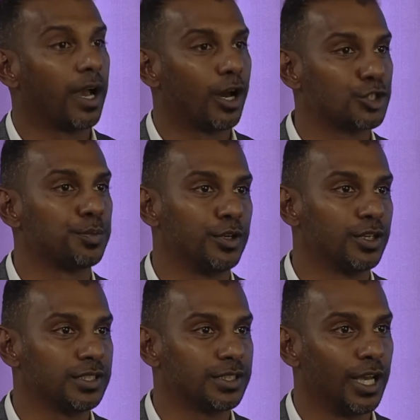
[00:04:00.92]

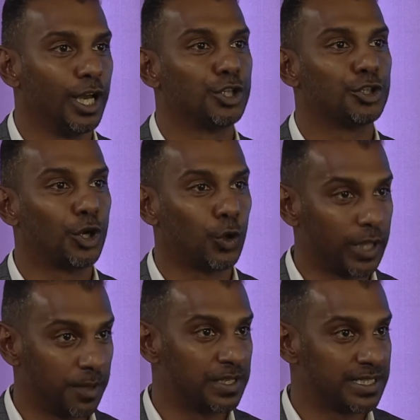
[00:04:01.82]
entrepreneurs to grow
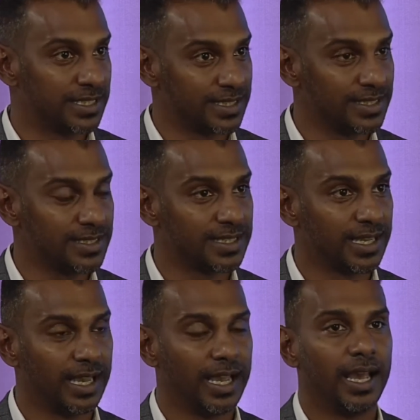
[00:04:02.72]
their businesses.
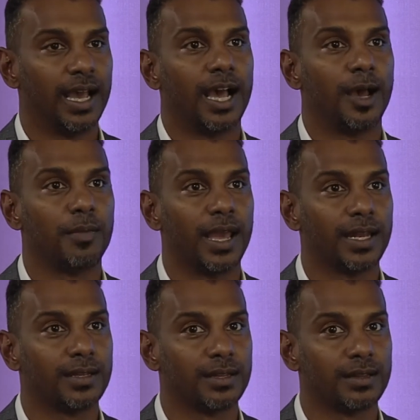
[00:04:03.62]

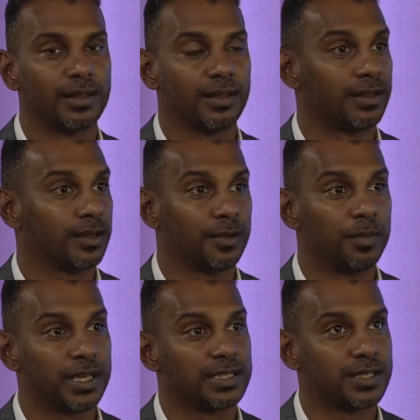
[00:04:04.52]
And the
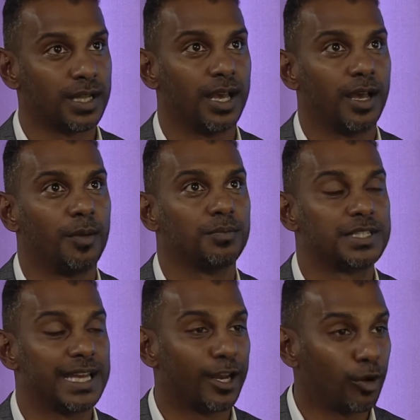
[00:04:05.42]
biggest
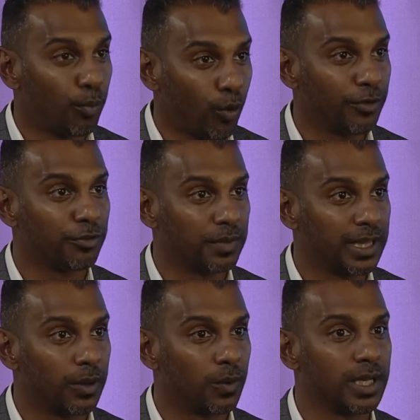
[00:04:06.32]
standout point for me
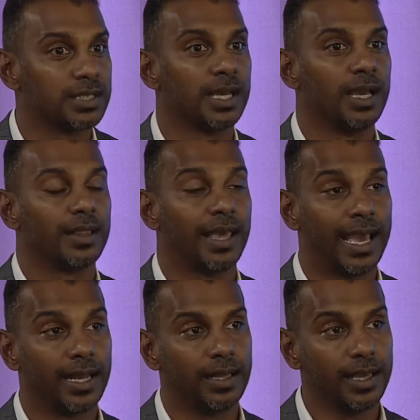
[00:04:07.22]
there was they
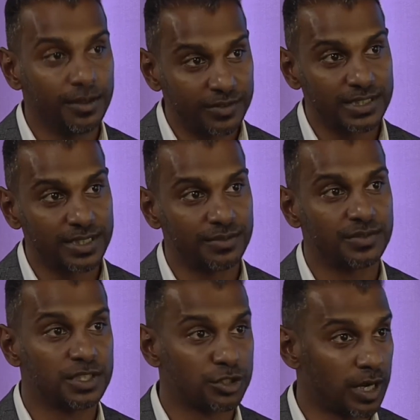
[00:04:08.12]
had innovative,
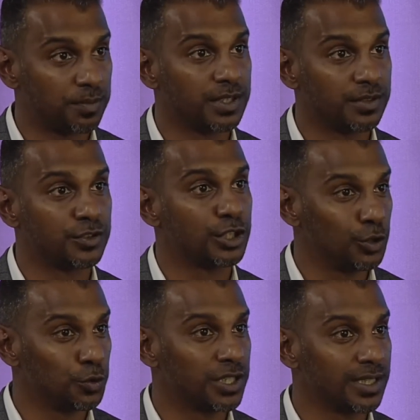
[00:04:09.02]
disruptive
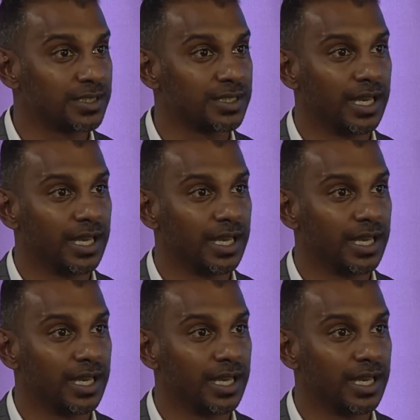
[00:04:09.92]
solutions